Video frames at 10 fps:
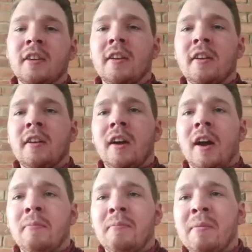Um,
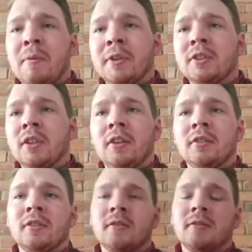my mum had told
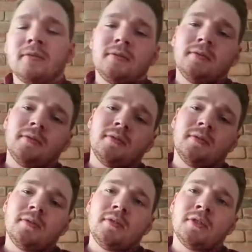
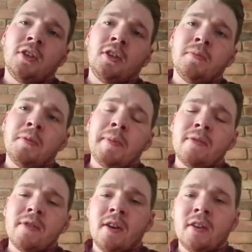told him
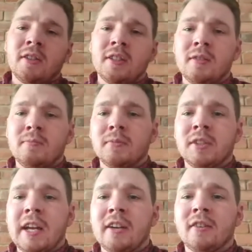about the autism,
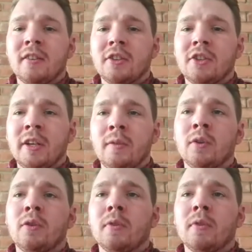said that she
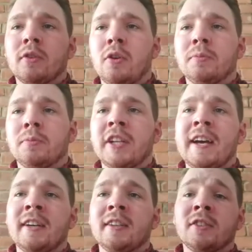would go
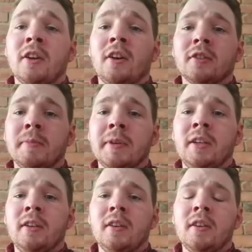upstairs, talk to
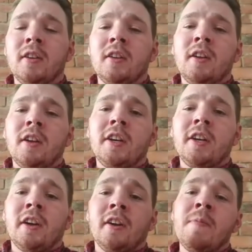me. And, you
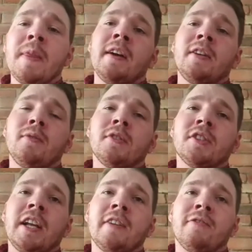know, I do
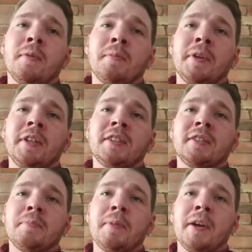understand it from a
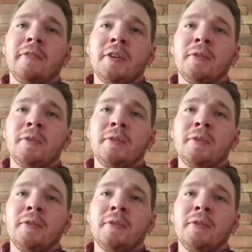police's point of view.